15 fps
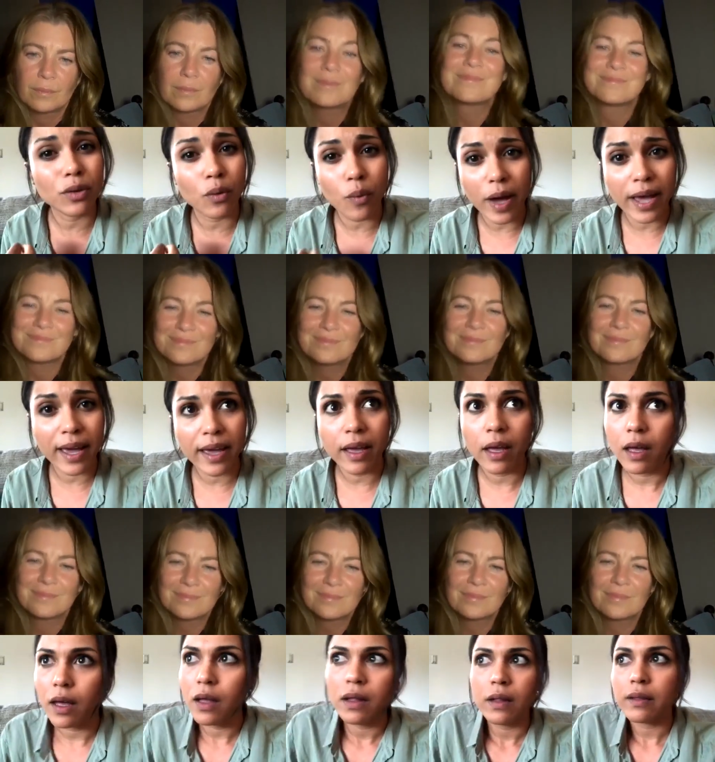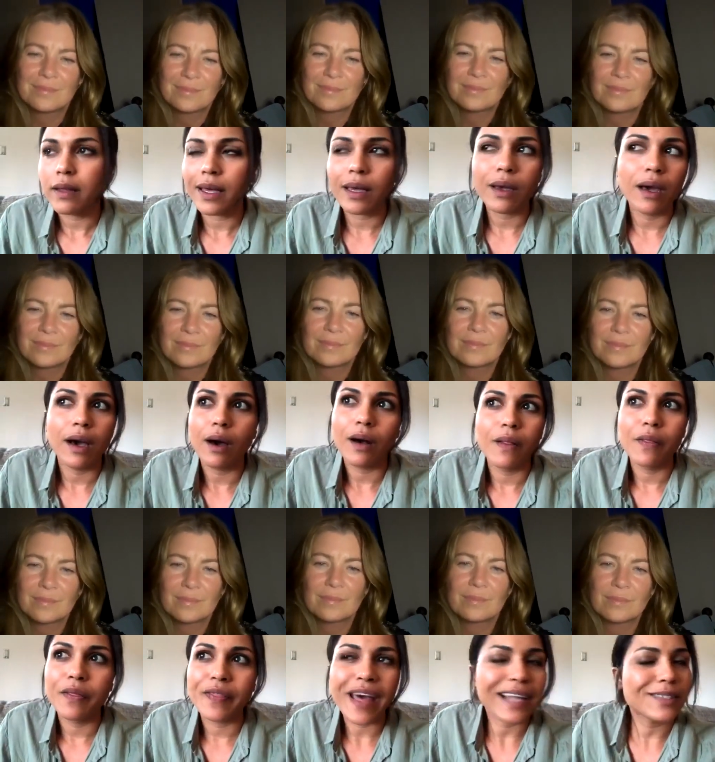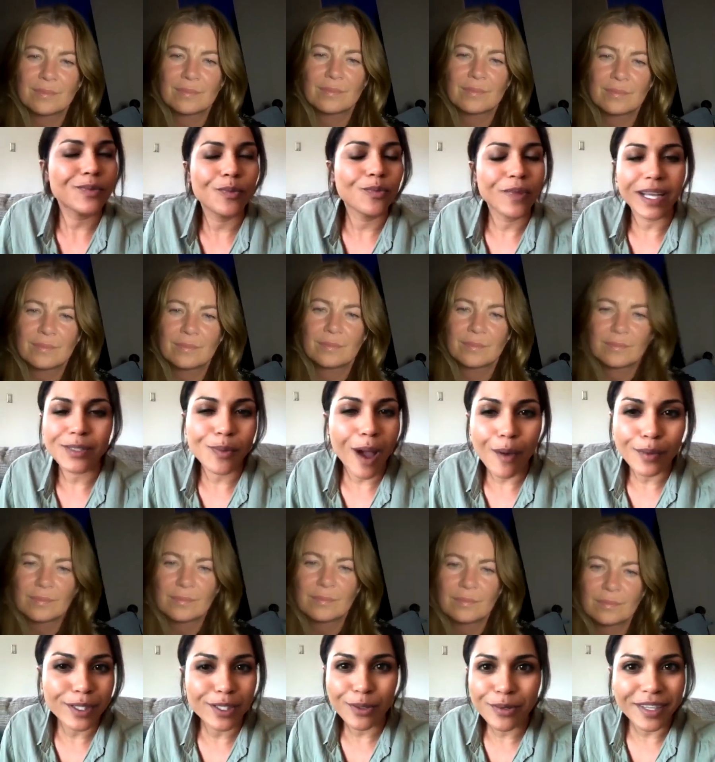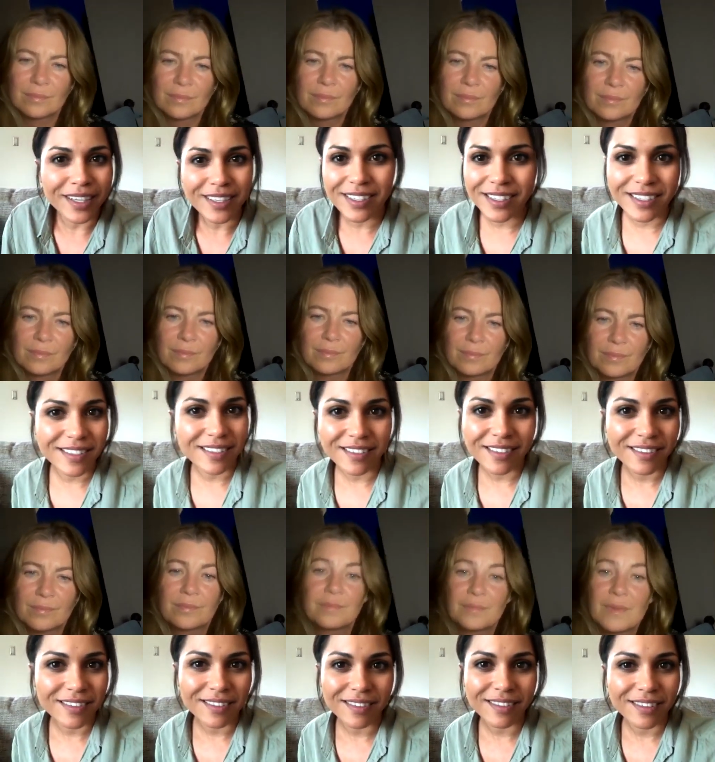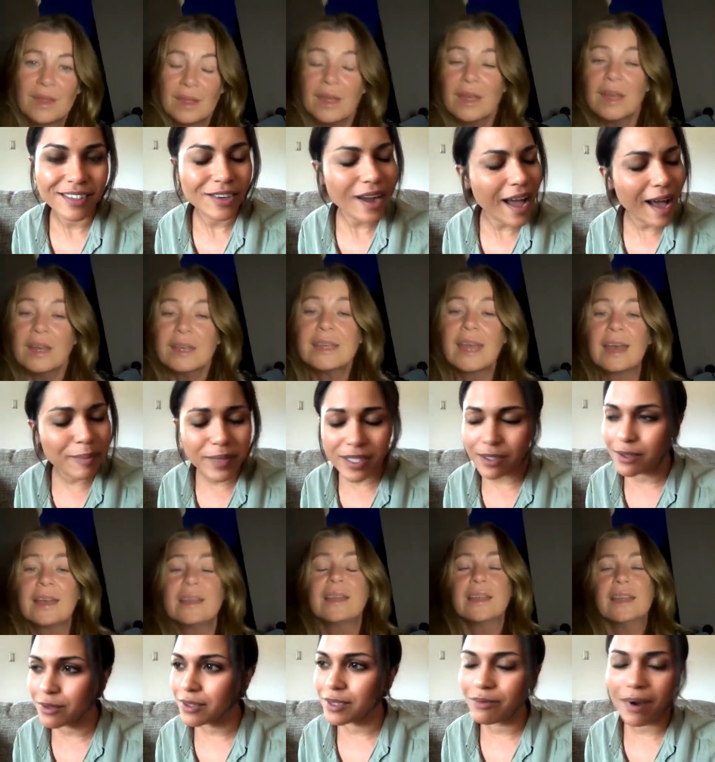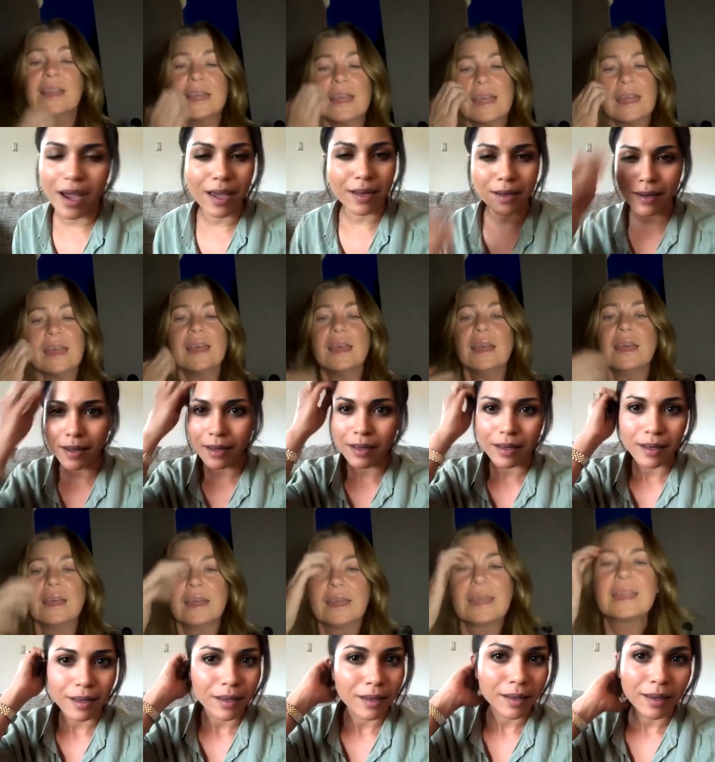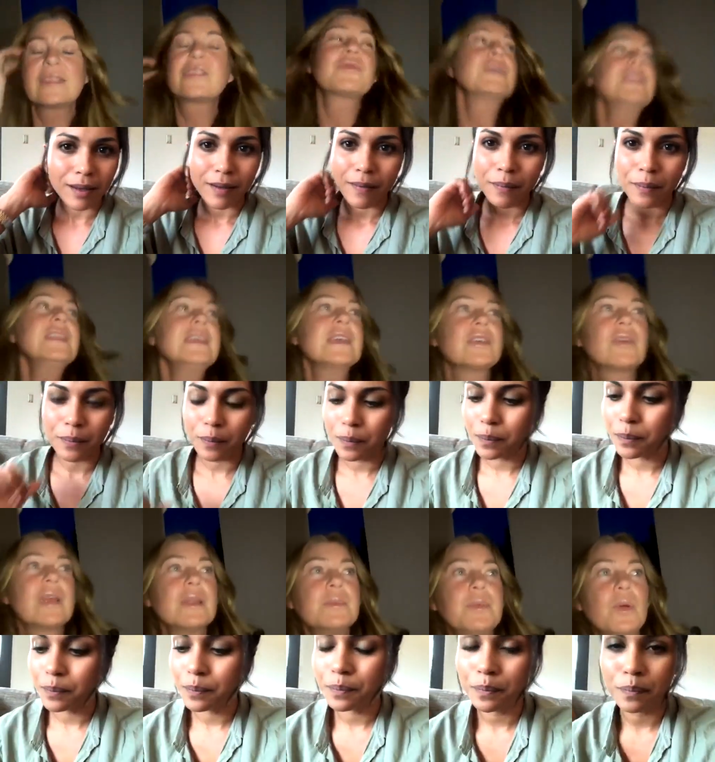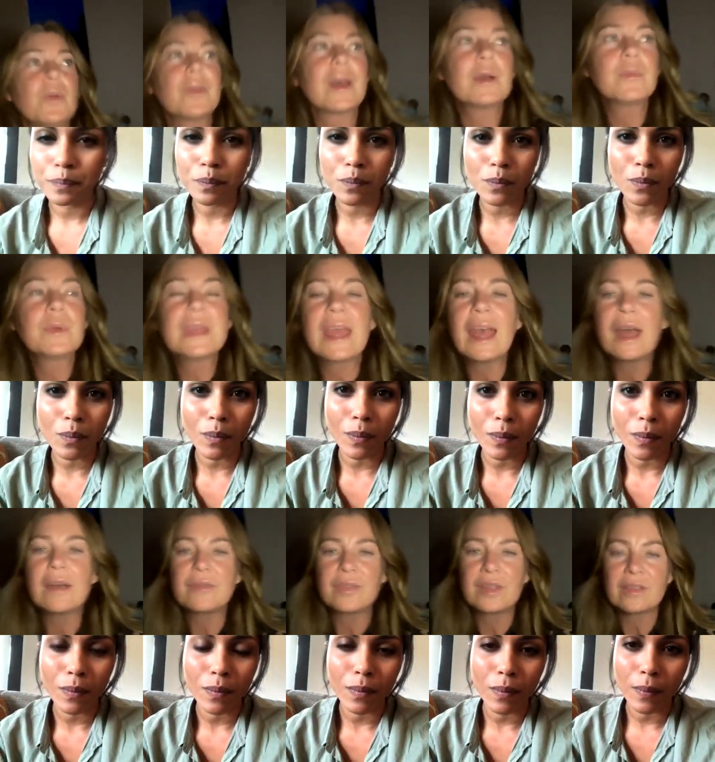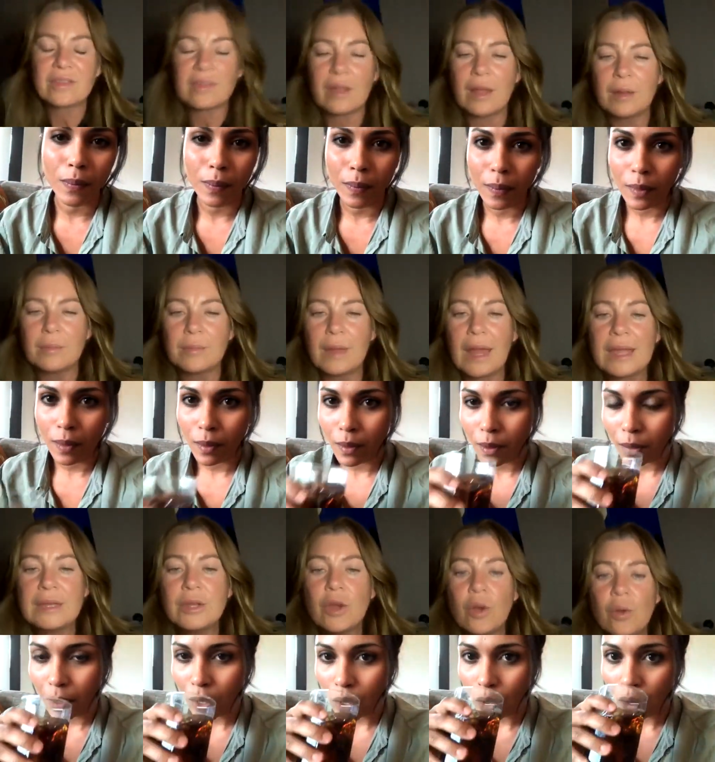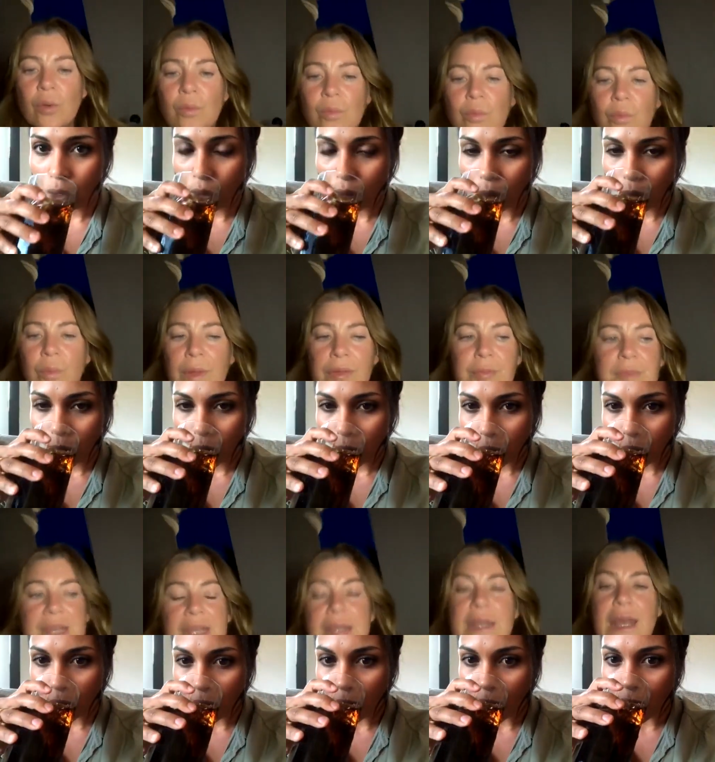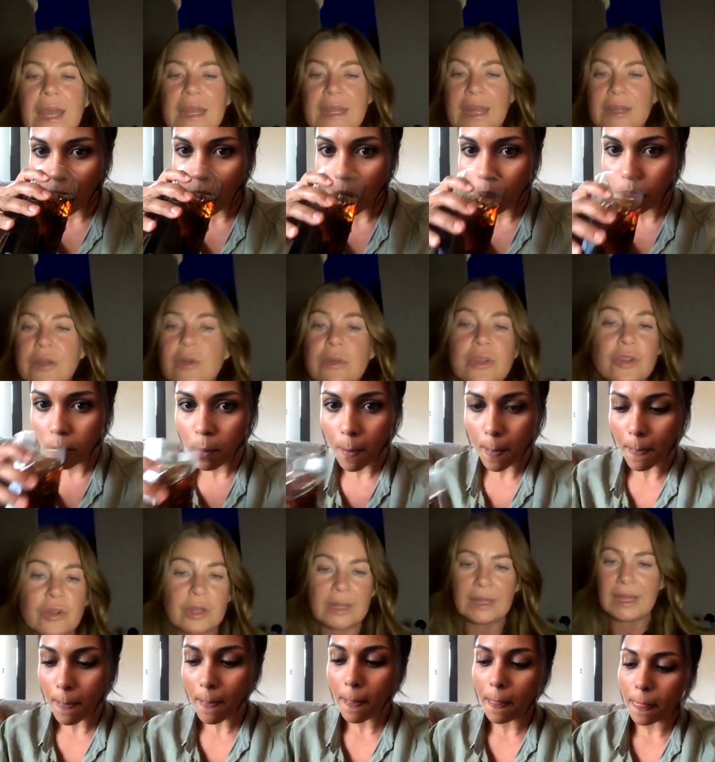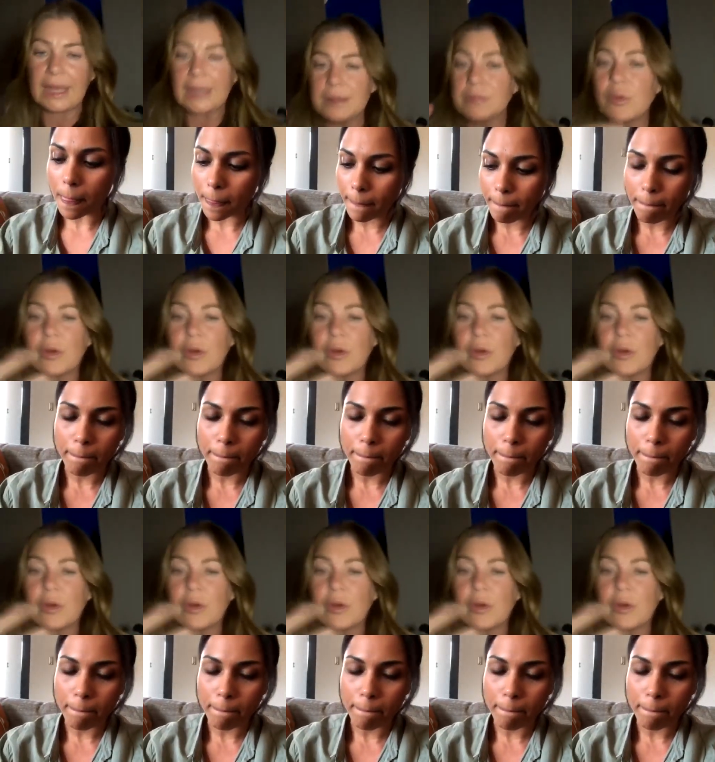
Speaker 1: way like that's that's why we do this you're absolutely yeah
Speaker 2: it's really incredible that we have this. Um, I know with me, and, and I know you're going to gain more